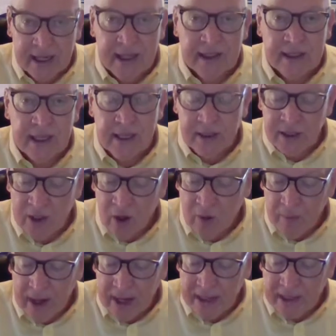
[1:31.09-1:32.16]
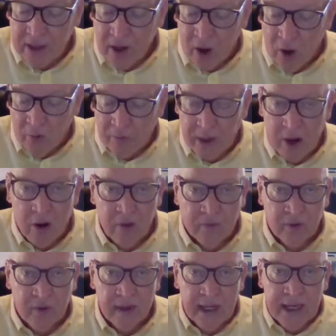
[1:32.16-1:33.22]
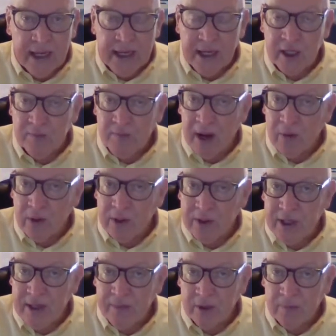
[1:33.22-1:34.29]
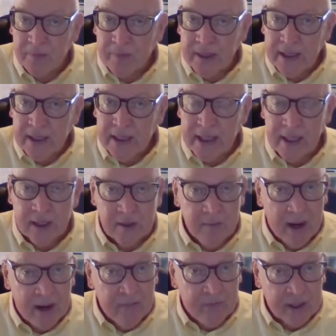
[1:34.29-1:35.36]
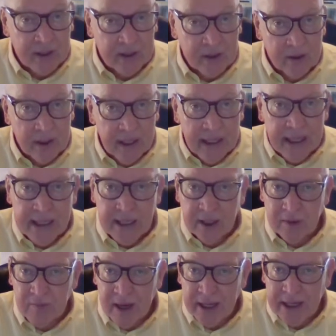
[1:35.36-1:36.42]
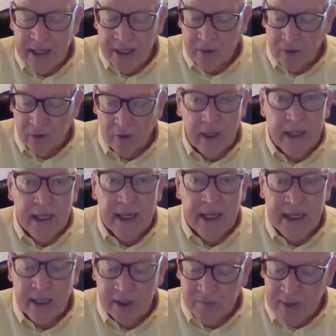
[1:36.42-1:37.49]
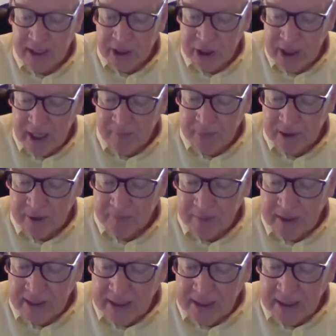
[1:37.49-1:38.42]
I said, the Almighty, All-Powerful. He's my Redeemer. He is my Victor. He is my Hero. He is my Champion.